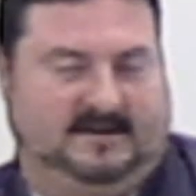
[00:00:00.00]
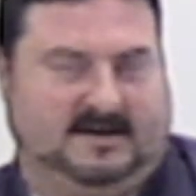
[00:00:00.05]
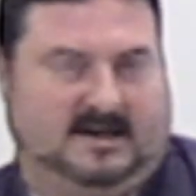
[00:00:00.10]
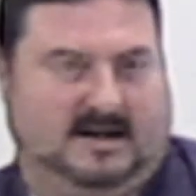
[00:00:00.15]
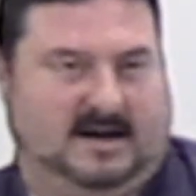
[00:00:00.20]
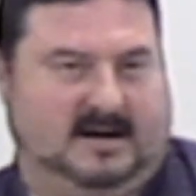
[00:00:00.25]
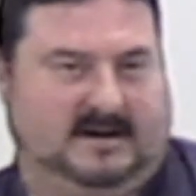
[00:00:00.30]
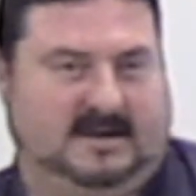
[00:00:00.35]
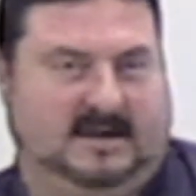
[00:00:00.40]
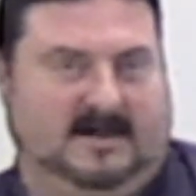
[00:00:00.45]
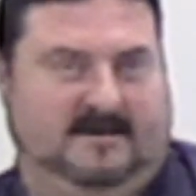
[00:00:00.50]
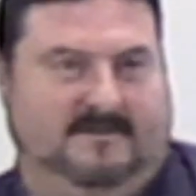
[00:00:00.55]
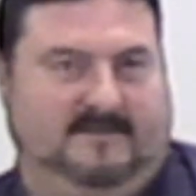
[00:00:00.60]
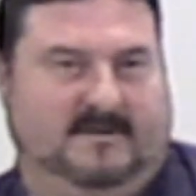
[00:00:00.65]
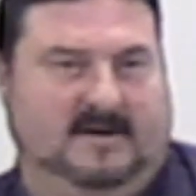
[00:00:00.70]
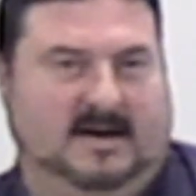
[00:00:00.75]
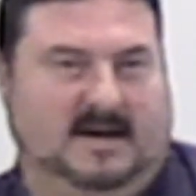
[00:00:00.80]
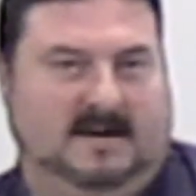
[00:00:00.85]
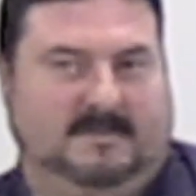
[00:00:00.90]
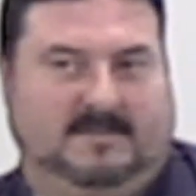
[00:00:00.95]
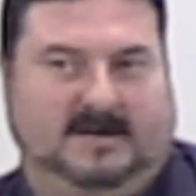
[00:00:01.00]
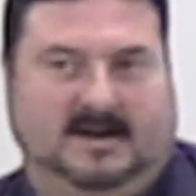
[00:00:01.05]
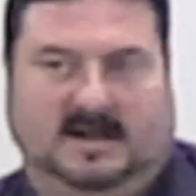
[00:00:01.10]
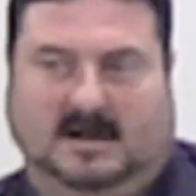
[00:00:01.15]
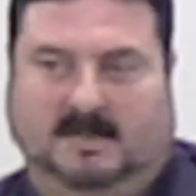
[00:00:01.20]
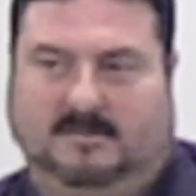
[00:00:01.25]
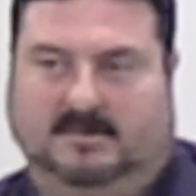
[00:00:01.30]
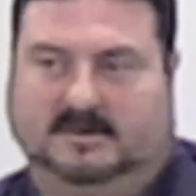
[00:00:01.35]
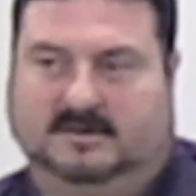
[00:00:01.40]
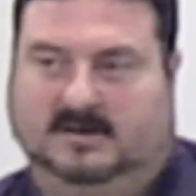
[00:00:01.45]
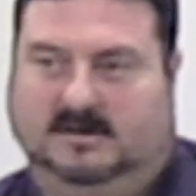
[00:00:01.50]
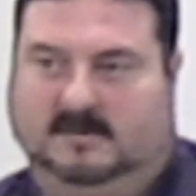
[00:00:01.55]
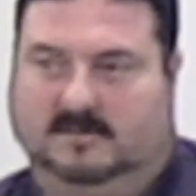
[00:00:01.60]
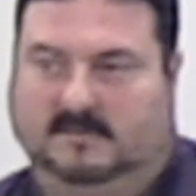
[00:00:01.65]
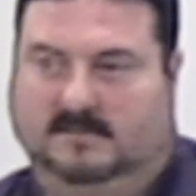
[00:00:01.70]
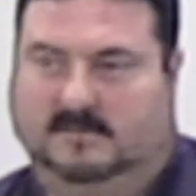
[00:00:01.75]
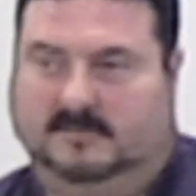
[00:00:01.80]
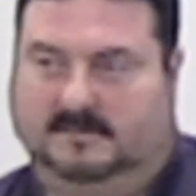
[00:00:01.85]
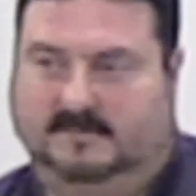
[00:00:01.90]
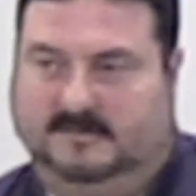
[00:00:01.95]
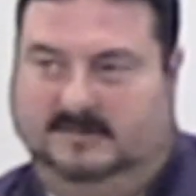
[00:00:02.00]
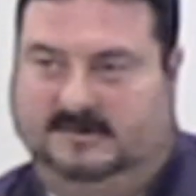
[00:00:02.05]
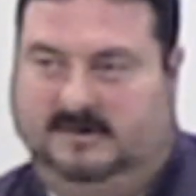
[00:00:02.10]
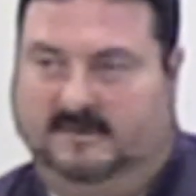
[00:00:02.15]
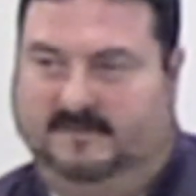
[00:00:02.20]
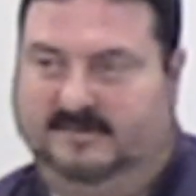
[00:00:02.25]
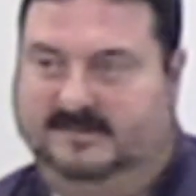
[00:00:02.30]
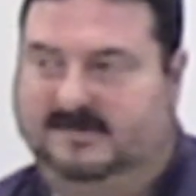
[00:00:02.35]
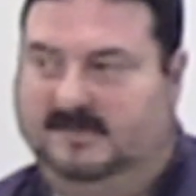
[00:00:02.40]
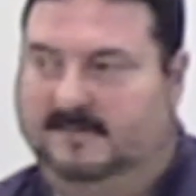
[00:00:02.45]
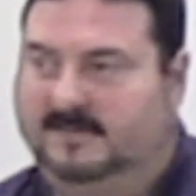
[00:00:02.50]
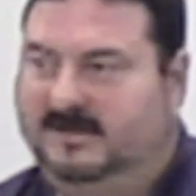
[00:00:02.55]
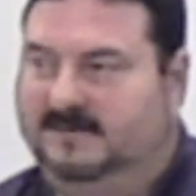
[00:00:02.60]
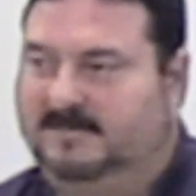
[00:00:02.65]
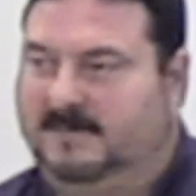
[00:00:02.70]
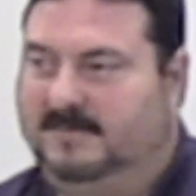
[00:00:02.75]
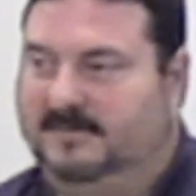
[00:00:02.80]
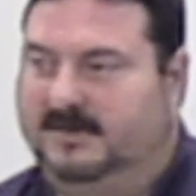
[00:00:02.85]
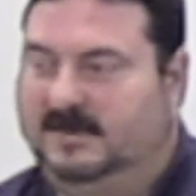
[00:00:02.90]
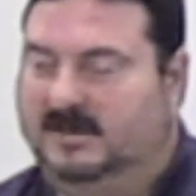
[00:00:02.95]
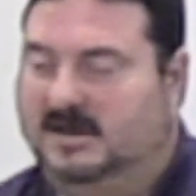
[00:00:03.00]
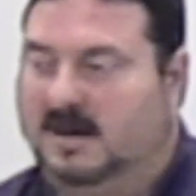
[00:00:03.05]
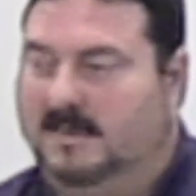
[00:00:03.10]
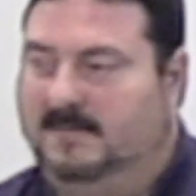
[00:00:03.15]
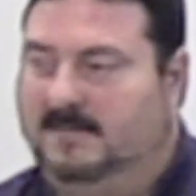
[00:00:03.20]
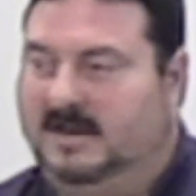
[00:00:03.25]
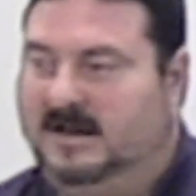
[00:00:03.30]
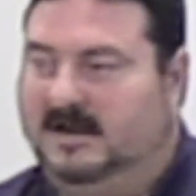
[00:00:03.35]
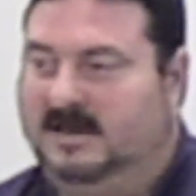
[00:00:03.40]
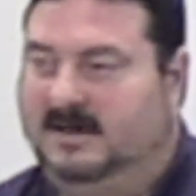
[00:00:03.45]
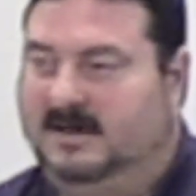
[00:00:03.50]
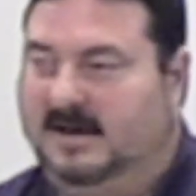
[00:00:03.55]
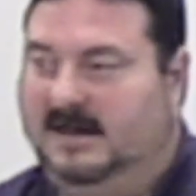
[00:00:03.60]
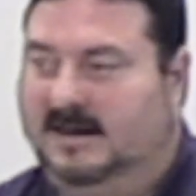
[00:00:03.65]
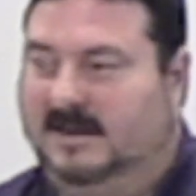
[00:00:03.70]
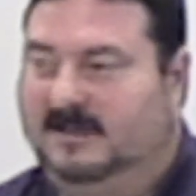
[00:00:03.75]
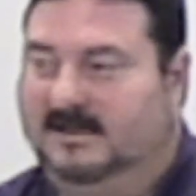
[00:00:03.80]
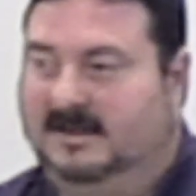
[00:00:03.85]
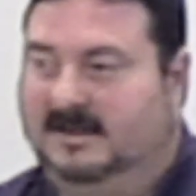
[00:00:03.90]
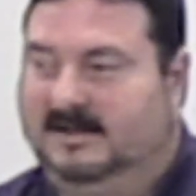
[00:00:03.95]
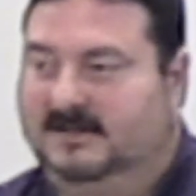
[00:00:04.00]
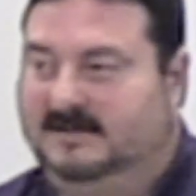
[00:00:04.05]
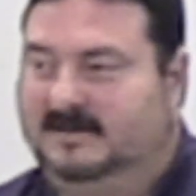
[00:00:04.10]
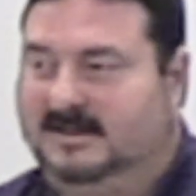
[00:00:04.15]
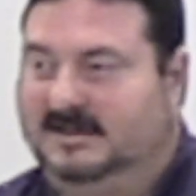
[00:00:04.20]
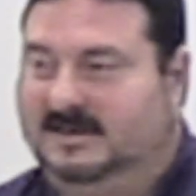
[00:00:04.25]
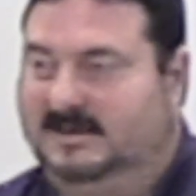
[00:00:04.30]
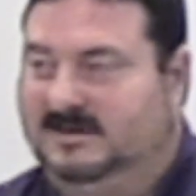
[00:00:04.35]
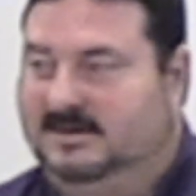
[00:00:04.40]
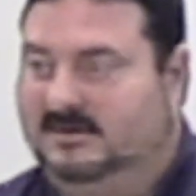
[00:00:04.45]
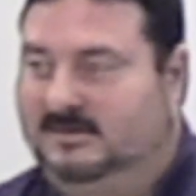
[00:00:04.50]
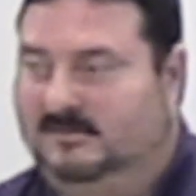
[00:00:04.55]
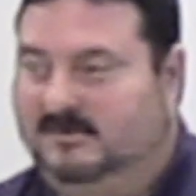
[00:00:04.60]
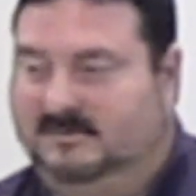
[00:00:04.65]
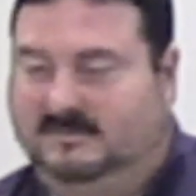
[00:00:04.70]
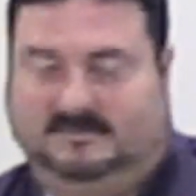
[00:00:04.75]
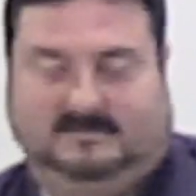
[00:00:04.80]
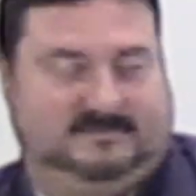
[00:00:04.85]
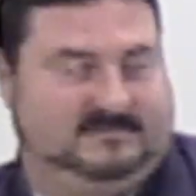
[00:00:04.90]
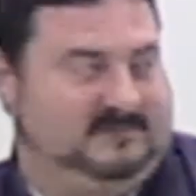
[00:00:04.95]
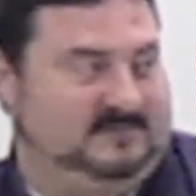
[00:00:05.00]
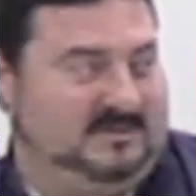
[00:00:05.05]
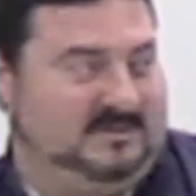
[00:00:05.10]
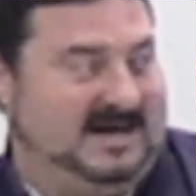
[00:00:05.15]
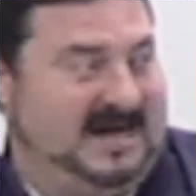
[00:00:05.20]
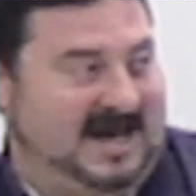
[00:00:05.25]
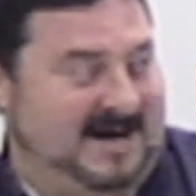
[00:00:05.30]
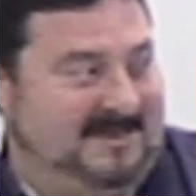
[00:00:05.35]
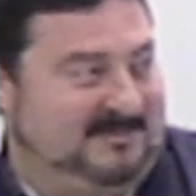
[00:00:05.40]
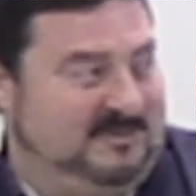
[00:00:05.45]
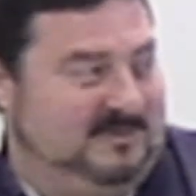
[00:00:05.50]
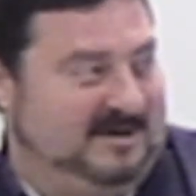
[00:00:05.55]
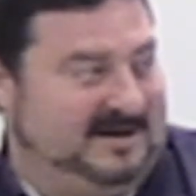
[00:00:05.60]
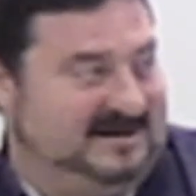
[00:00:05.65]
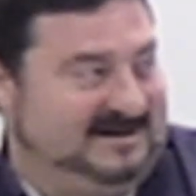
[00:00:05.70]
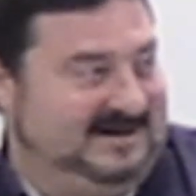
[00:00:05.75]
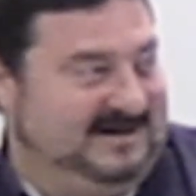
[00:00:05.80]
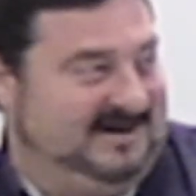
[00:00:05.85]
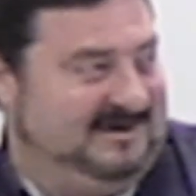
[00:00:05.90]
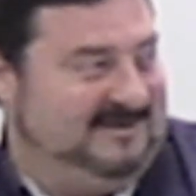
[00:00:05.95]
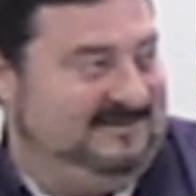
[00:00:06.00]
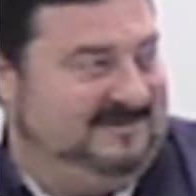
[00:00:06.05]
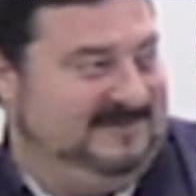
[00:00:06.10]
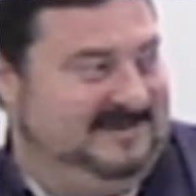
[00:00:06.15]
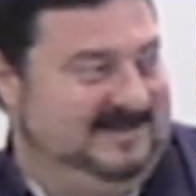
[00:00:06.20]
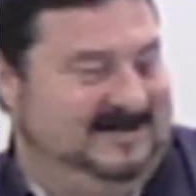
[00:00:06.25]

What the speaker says: The idea of being able to service some of these people that are coming in, need to rehab quickly, or